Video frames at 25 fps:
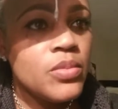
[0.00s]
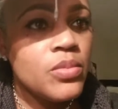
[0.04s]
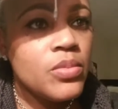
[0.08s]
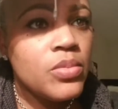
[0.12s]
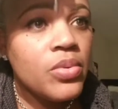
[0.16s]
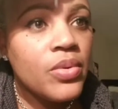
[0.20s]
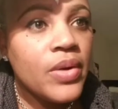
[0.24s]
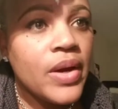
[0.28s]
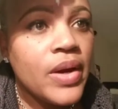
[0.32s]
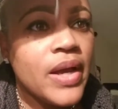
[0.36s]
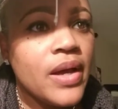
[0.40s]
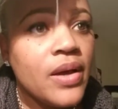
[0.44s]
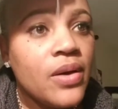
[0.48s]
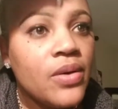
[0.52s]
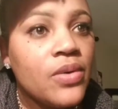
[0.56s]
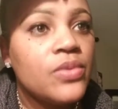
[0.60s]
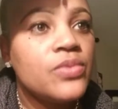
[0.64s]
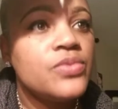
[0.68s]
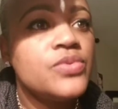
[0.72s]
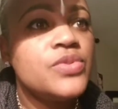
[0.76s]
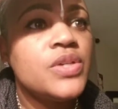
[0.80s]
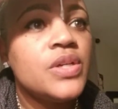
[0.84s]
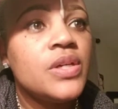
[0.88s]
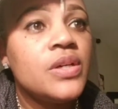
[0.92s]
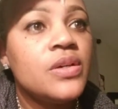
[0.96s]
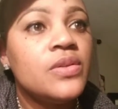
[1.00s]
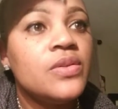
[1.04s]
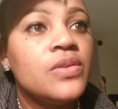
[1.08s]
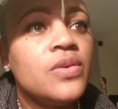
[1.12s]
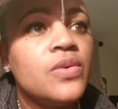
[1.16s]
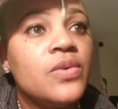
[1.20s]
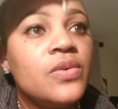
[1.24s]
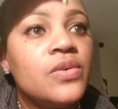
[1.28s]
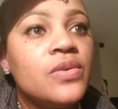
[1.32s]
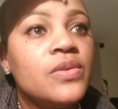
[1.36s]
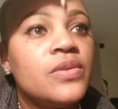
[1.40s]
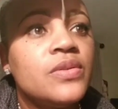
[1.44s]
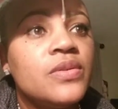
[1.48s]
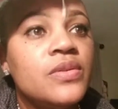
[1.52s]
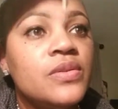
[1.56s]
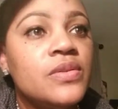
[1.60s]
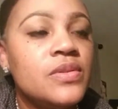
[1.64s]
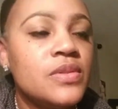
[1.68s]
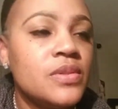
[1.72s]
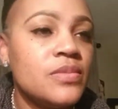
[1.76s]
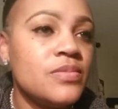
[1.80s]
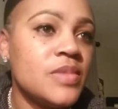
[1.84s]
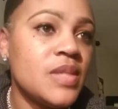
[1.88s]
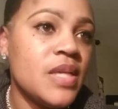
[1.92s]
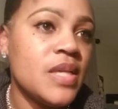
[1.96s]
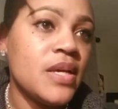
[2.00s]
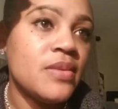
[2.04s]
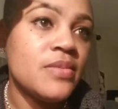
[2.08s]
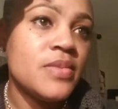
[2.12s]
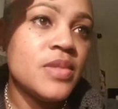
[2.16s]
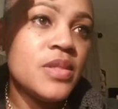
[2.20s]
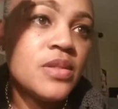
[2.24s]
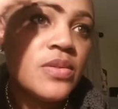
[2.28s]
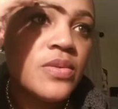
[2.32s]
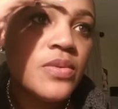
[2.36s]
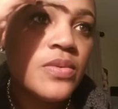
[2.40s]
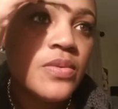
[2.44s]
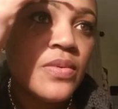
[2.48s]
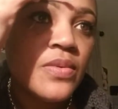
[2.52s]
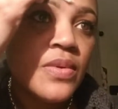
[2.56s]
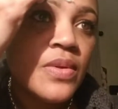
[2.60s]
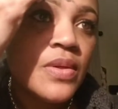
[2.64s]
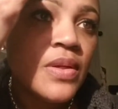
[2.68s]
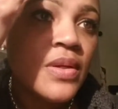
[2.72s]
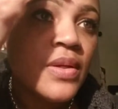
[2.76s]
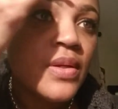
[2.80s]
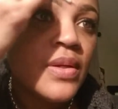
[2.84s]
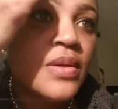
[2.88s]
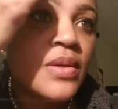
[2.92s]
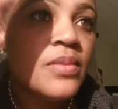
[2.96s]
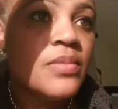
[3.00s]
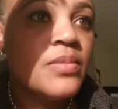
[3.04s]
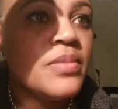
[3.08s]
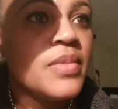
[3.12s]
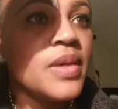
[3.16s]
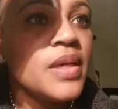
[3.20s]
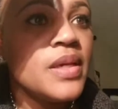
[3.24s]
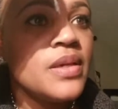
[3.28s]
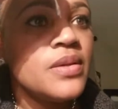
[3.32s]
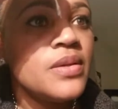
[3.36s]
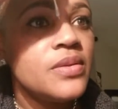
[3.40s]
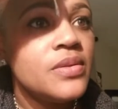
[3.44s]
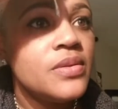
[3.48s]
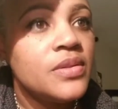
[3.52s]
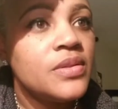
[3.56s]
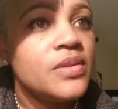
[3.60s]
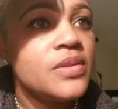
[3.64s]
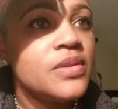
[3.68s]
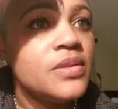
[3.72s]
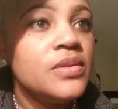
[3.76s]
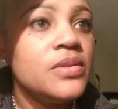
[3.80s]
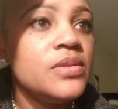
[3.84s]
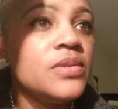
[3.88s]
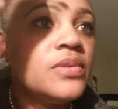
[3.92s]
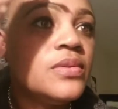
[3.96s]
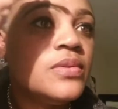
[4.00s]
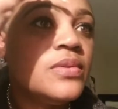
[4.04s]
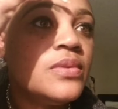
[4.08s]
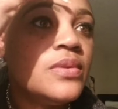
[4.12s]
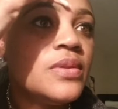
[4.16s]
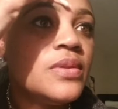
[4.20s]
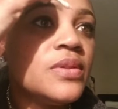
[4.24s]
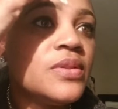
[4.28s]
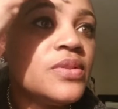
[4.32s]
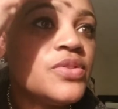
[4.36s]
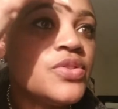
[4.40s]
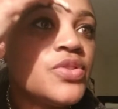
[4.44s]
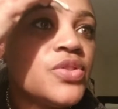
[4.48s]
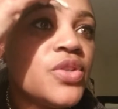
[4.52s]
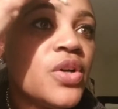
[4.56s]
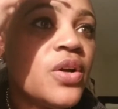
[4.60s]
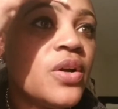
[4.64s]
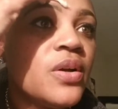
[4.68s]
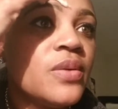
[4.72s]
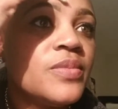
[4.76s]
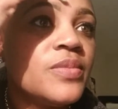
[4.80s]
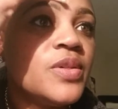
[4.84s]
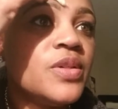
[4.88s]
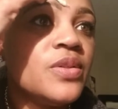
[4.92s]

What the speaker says: brow gel on, sometimes it'll make you look a little sharp.